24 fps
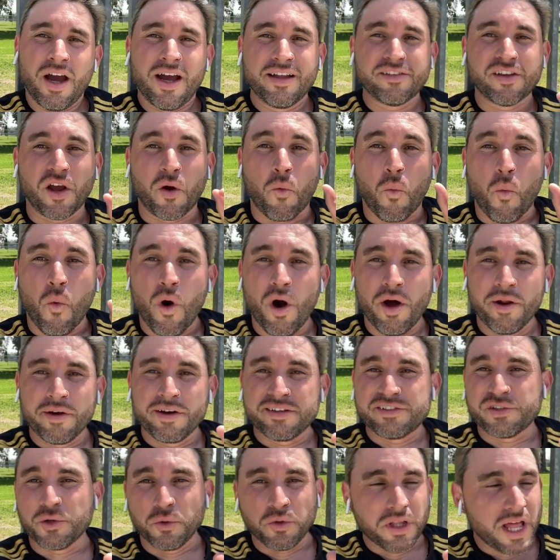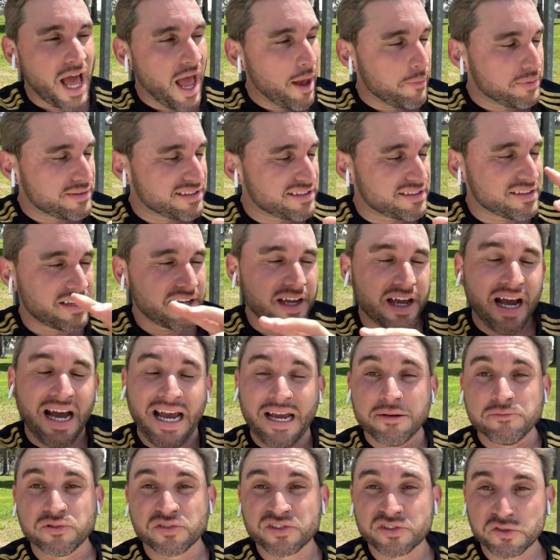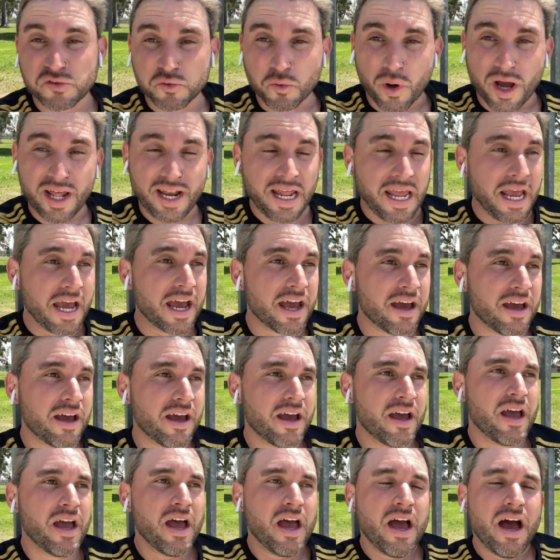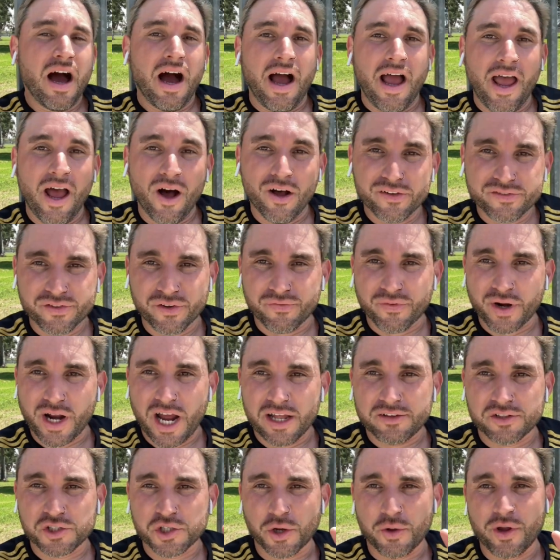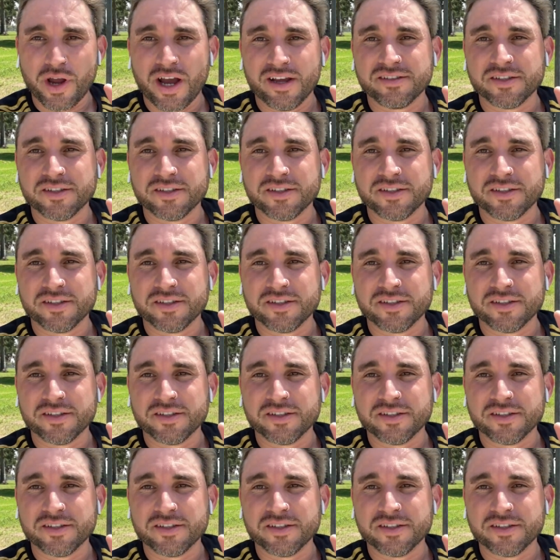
took one or two laps. I am sweating. I also forgot to show you guys